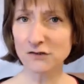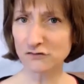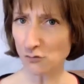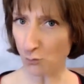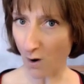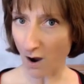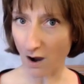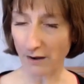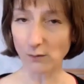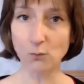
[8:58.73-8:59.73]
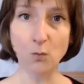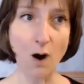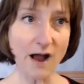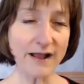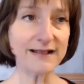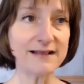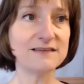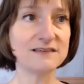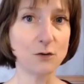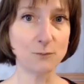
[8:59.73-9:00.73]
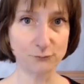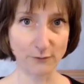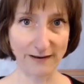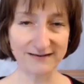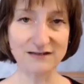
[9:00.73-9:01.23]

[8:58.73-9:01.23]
So why? Why is your brain